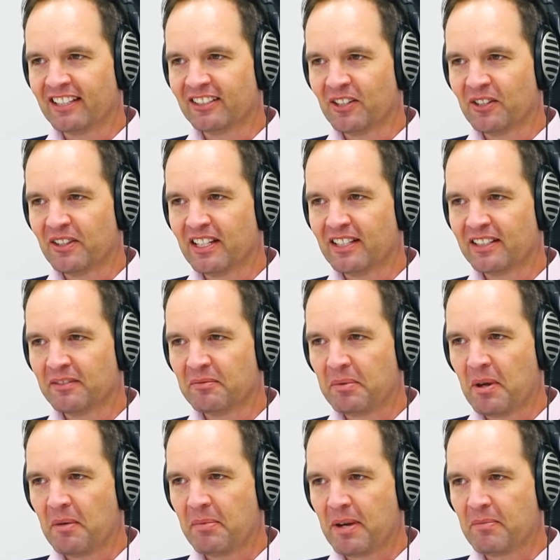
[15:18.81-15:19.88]
So these are
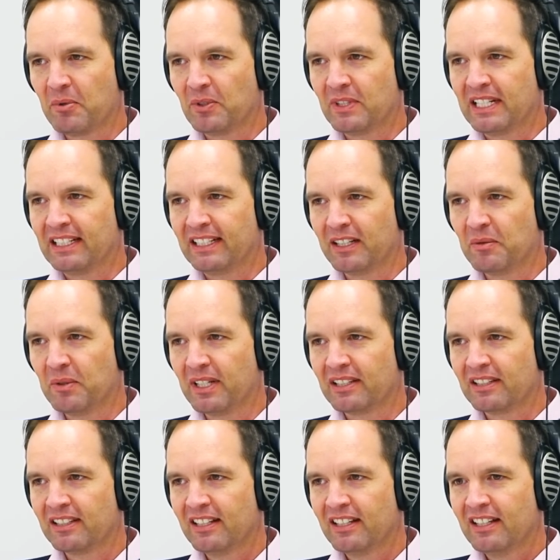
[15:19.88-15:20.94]
people dealing
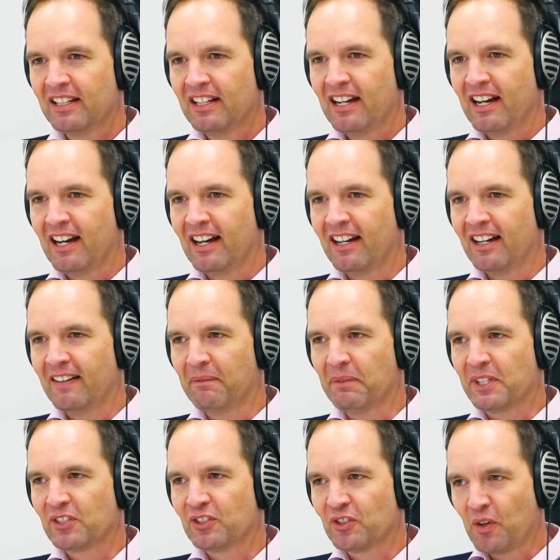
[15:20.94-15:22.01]
with
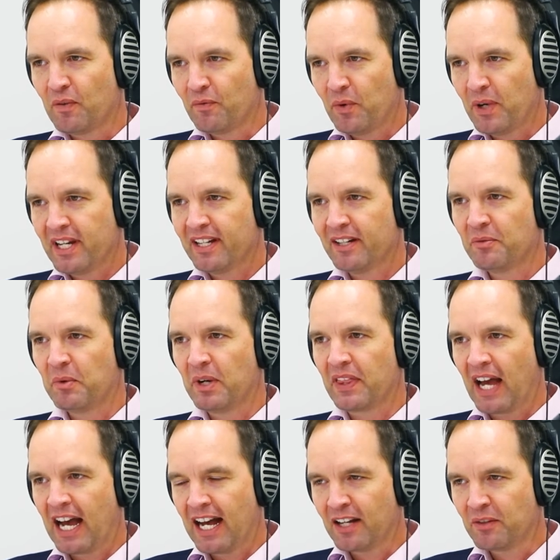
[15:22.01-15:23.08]
software, with
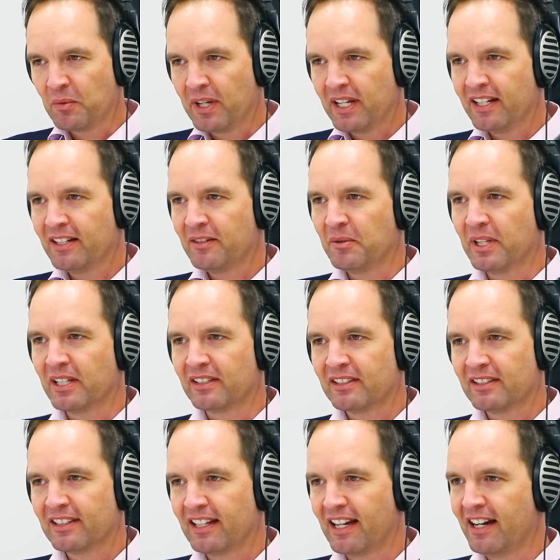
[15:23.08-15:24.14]
hardware,
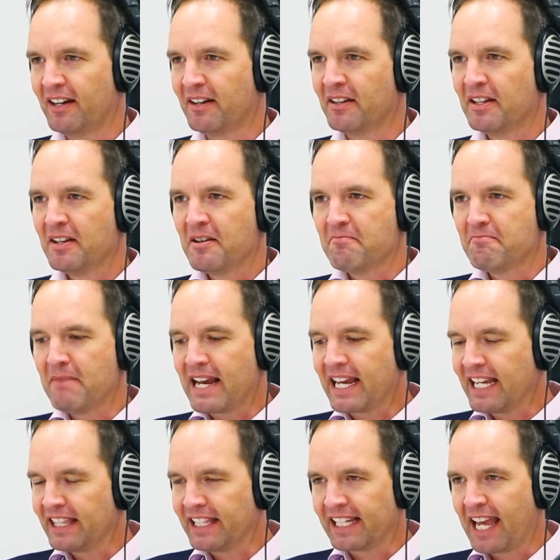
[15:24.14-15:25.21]
with
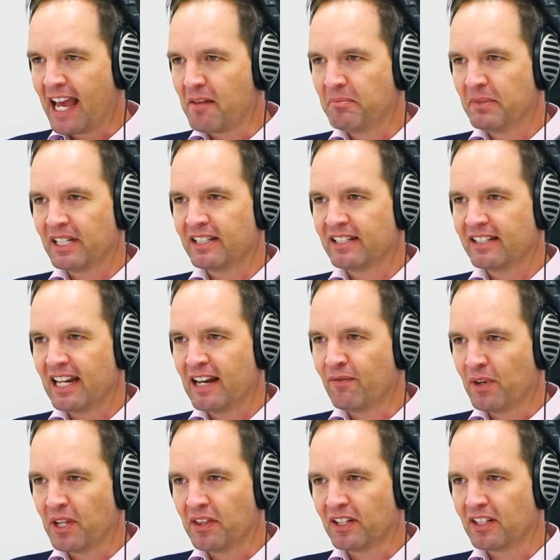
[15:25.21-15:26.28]
making the cabinets,
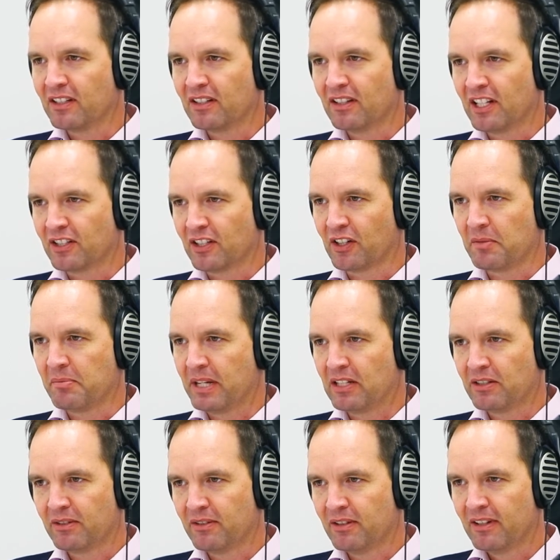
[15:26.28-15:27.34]
everything that's got to be
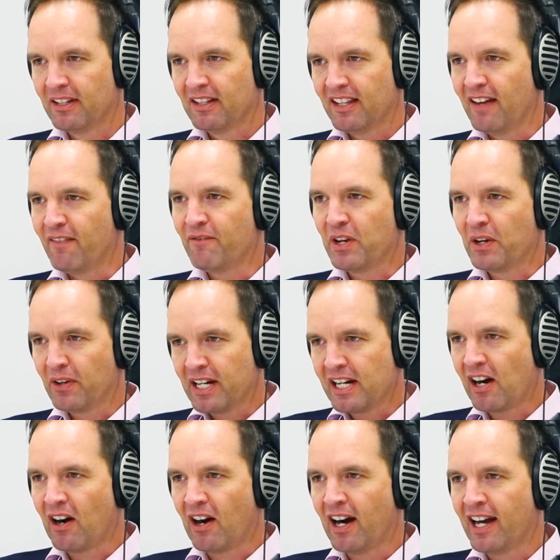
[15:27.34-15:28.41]
to a very
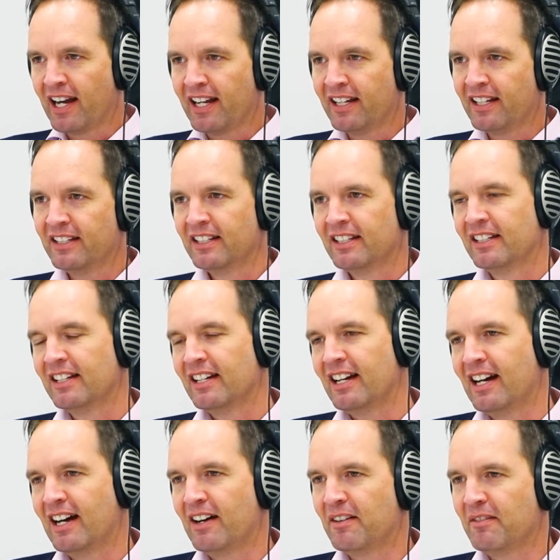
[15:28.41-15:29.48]
high
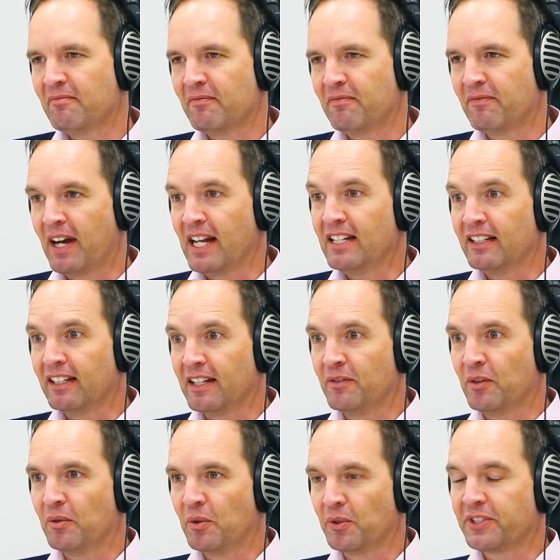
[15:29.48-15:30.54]
failure
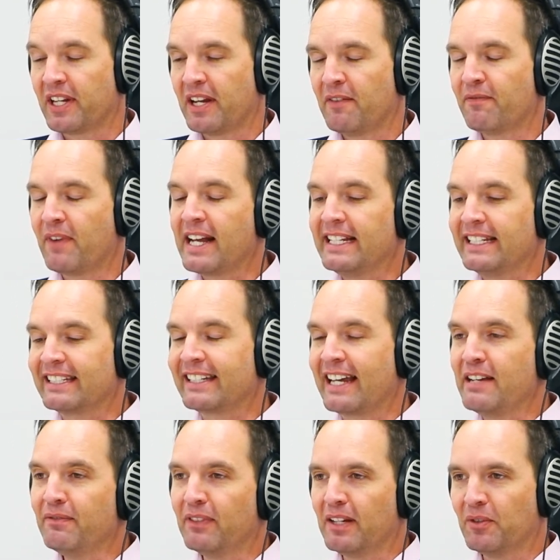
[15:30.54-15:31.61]
level, or a
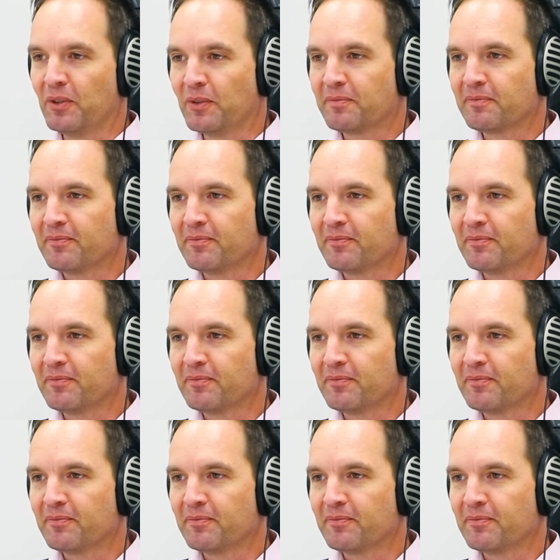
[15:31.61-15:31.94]
failure-safe level.